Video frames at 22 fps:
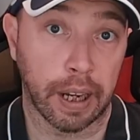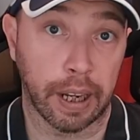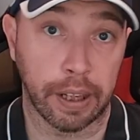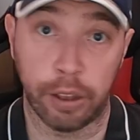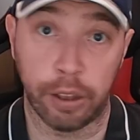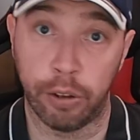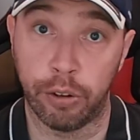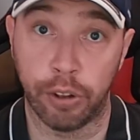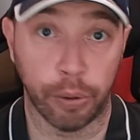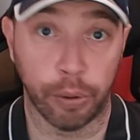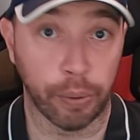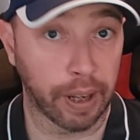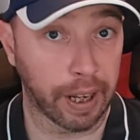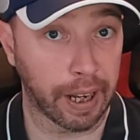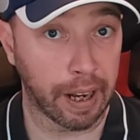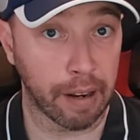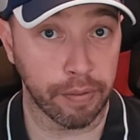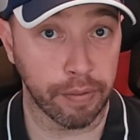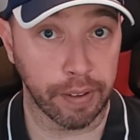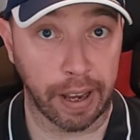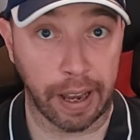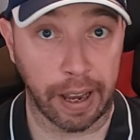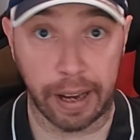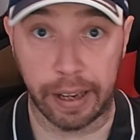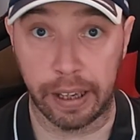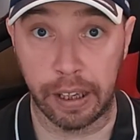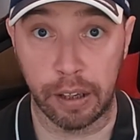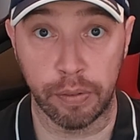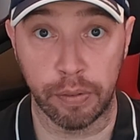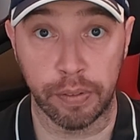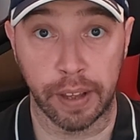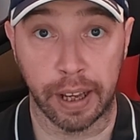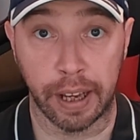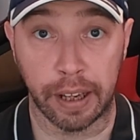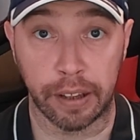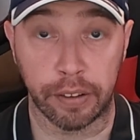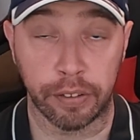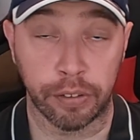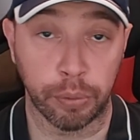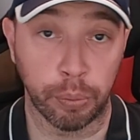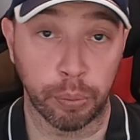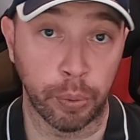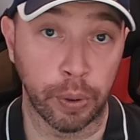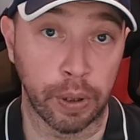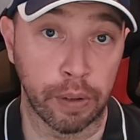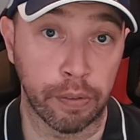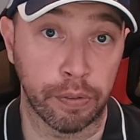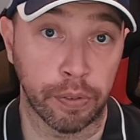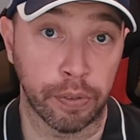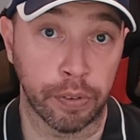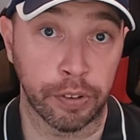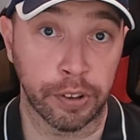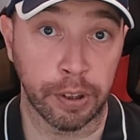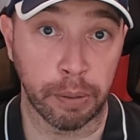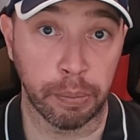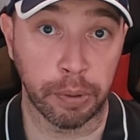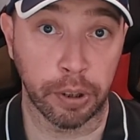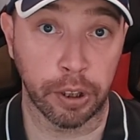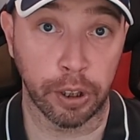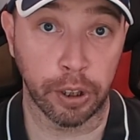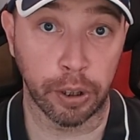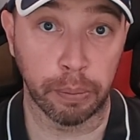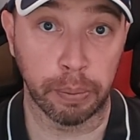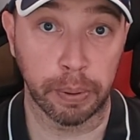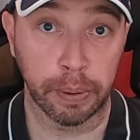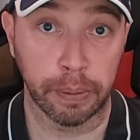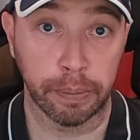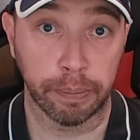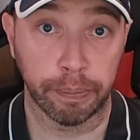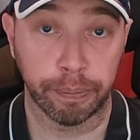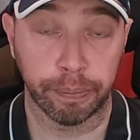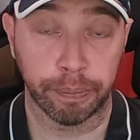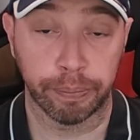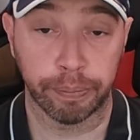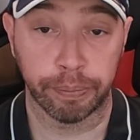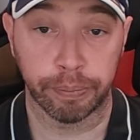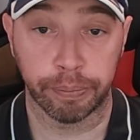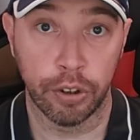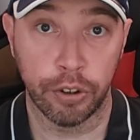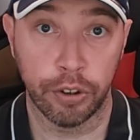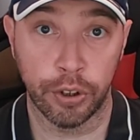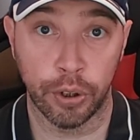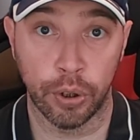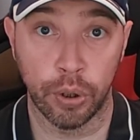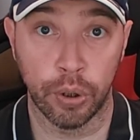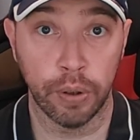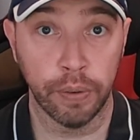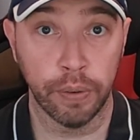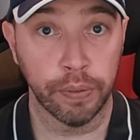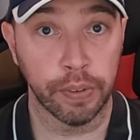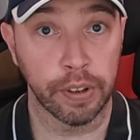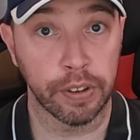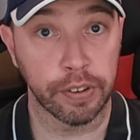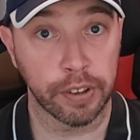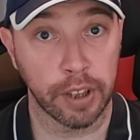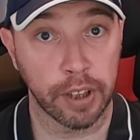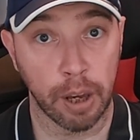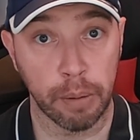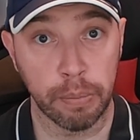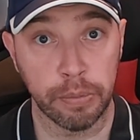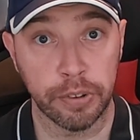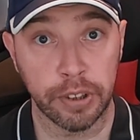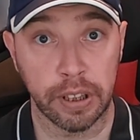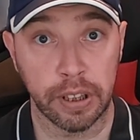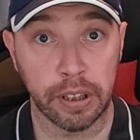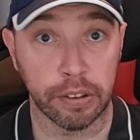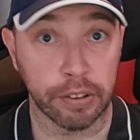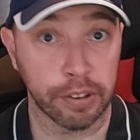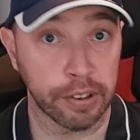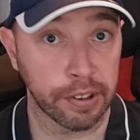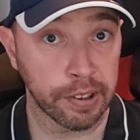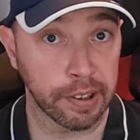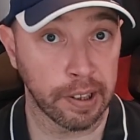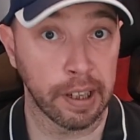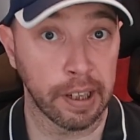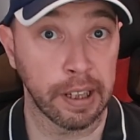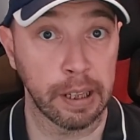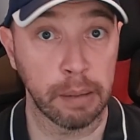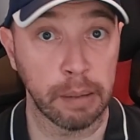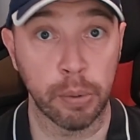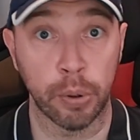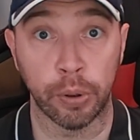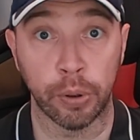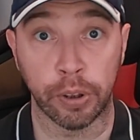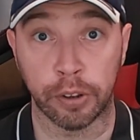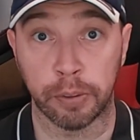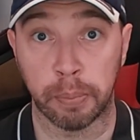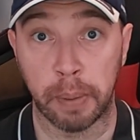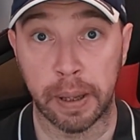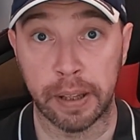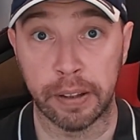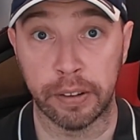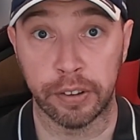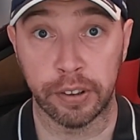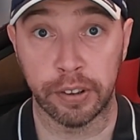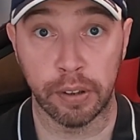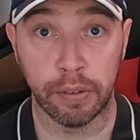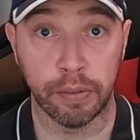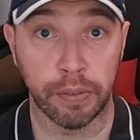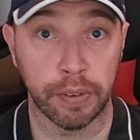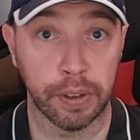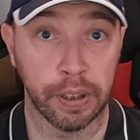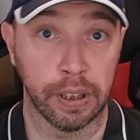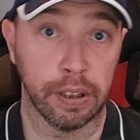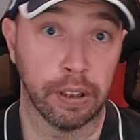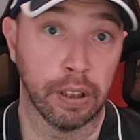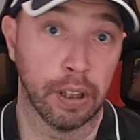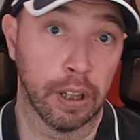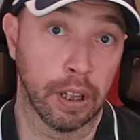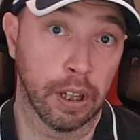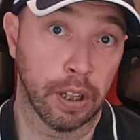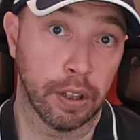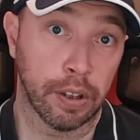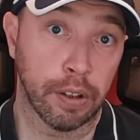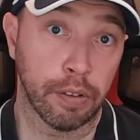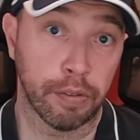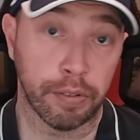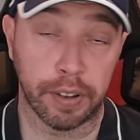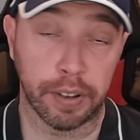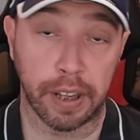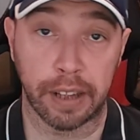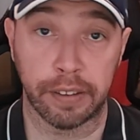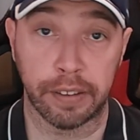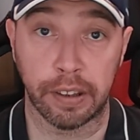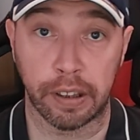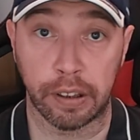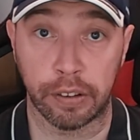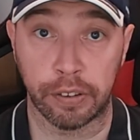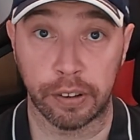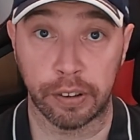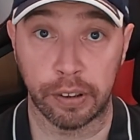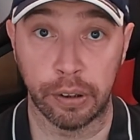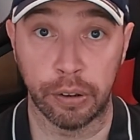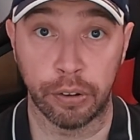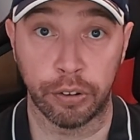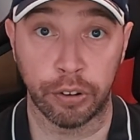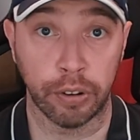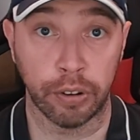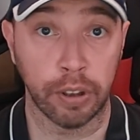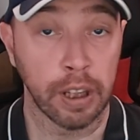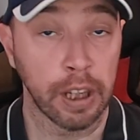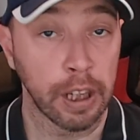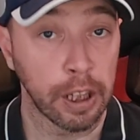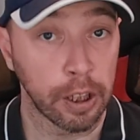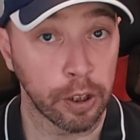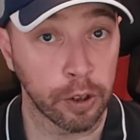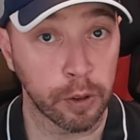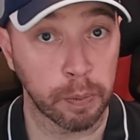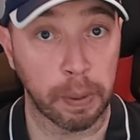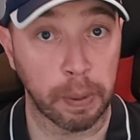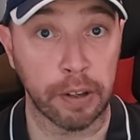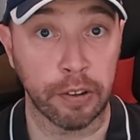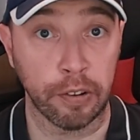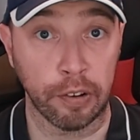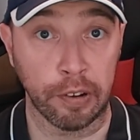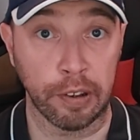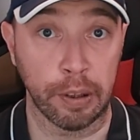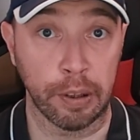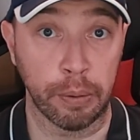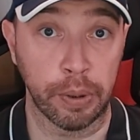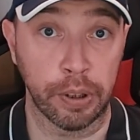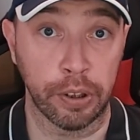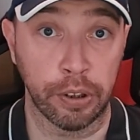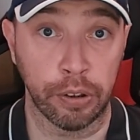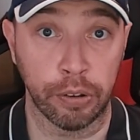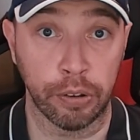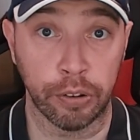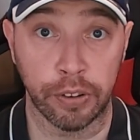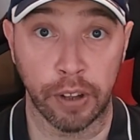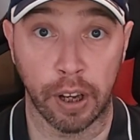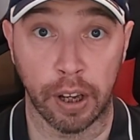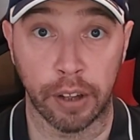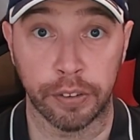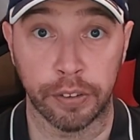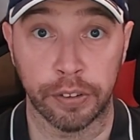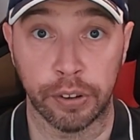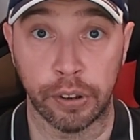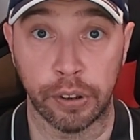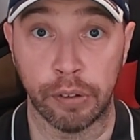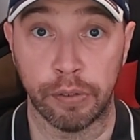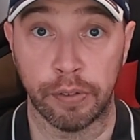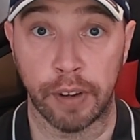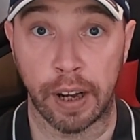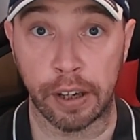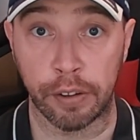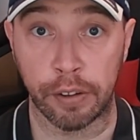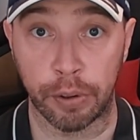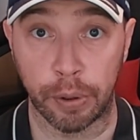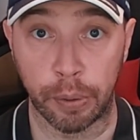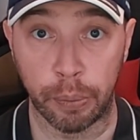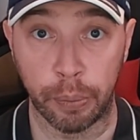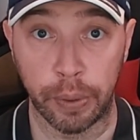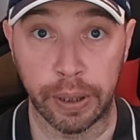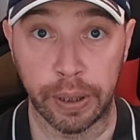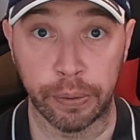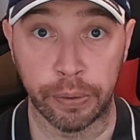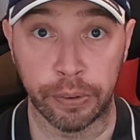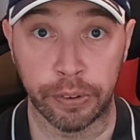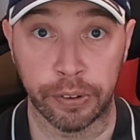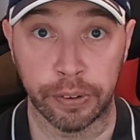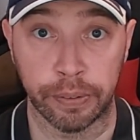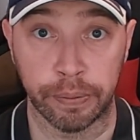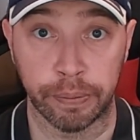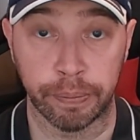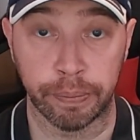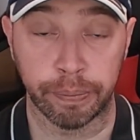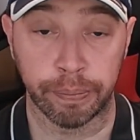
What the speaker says: And you don't have any of that with Simucube. Sure, this comes in at slightly more expensive than the Fanatec solution, especially when you start to factor in wheels.